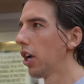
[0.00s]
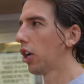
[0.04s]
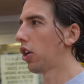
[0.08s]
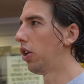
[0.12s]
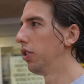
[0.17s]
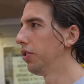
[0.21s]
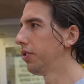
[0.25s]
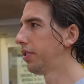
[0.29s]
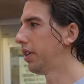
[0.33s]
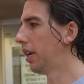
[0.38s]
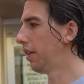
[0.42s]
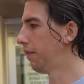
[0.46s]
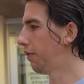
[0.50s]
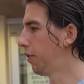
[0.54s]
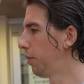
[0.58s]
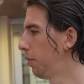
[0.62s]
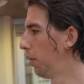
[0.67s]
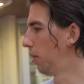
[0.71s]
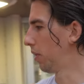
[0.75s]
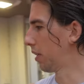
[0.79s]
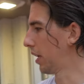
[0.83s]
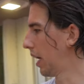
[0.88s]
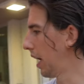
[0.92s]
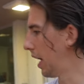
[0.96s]
content for you
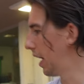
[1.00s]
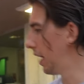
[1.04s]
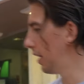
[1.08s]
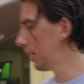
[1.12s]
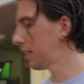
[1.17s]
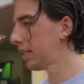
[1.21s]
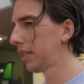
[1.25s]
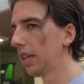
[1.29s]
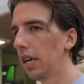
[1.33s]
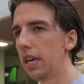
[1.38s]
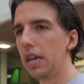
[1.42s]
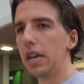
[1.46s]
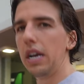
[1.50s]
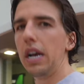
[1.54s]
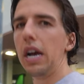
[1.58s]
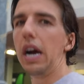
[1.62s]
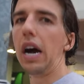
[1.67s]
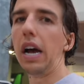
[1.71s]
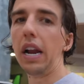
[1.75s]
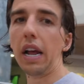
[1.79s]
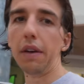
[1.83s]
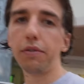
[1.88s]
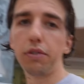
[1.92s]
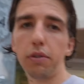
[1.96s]
all guys
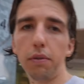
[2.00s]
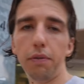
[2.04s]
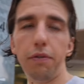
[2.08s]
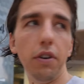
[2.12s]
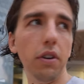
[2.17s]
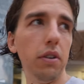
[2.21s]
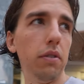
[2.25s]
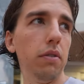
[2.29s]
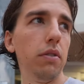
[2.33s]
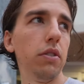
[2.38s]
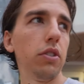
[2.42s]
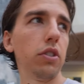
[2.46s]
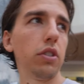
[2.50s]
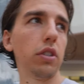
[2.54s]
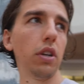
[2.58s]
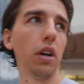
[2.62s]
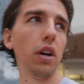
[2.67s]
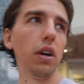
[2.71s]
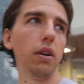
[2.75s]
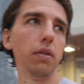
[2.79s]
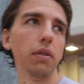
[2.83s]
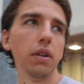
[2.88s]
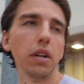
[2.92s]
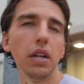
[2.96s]
and have some fun.
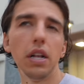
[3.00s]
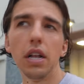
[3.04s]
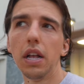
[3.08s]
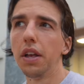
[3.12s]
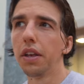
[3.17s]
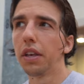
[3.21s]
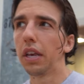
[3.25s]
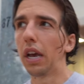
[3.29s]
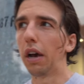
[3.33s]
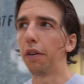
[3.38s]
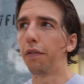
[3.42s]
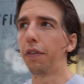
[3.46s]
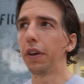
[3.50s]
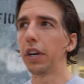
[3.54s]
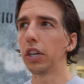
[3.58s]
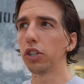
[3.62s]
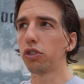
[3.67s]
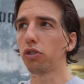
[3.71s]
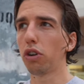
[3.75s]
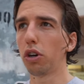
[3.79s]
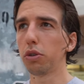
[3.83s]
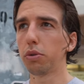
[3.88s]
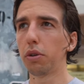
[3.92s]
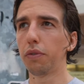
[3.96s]
So yeah, fingers
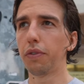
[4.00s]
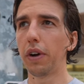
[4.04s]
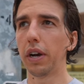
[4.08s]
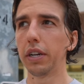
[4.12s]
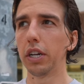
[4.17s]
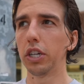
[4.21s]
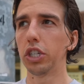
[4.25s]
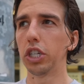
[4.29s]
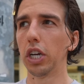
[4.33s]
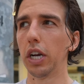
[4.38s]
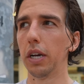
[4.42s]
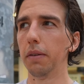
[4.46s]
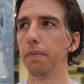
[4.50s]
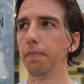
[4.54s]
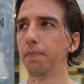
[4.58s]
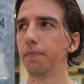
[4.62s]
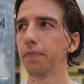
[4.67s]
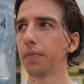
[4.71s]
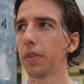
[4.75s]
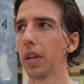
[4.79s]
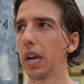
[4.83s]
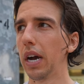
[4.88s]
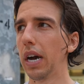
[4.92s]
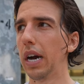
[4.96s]
crossed we find a gym
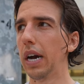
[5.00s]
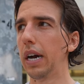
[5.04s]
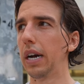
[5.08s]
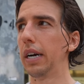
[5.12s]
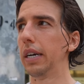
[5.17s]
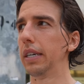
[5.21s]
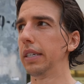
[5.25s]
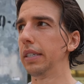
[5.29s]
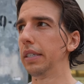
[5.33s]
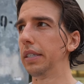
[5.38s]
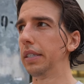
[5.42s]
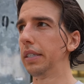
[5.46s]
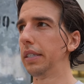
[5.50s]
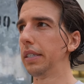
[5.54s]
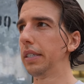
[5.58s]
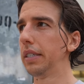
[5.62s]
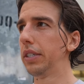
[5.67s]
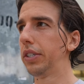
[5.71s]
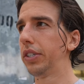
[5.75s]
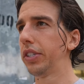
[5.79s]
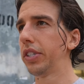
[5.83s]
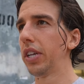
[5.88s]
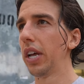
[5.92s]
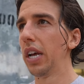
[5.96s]

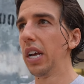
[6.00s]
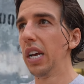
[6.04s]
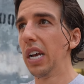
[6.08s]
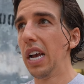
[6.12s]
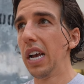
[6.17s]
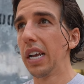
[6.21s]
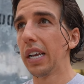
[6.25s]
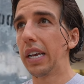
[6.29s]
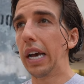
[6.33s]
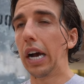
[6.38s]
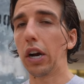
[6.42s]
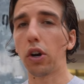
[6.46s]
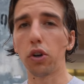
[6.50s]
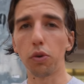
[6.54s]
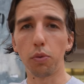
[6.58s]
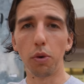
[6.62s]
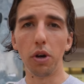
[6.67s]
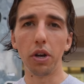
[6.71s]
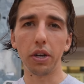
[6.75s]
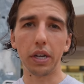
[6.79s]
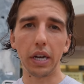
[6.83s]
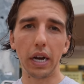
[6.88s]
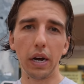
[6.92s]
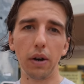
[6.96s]
and get a good
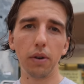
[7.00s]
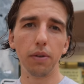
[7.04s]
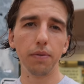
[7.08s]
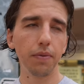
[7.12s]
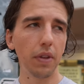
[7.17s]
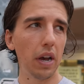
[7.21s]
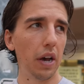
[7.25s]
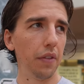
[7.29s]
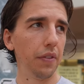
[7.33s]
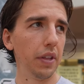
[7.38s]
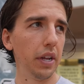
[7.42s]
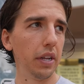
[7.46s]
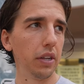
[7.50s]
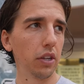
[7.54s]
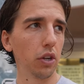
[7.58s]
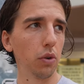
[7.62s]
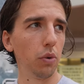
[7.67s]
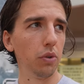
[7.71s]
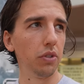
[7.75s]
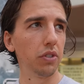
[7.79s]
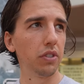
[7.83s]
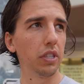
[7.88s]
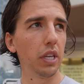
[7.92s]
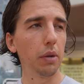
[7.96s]
workout, and then go
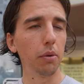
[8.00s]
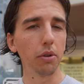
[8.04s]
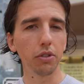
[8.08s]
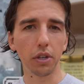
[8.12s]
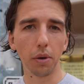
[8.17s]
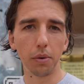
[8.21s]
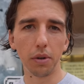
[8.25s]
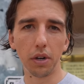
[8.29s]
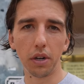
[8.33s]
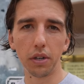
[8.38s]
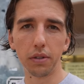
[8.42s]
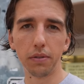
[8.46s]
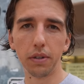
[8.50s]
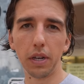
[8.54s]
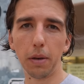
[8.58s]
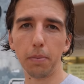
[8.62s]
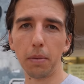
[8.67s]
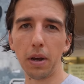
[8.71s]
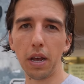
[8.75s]
and see what's going on in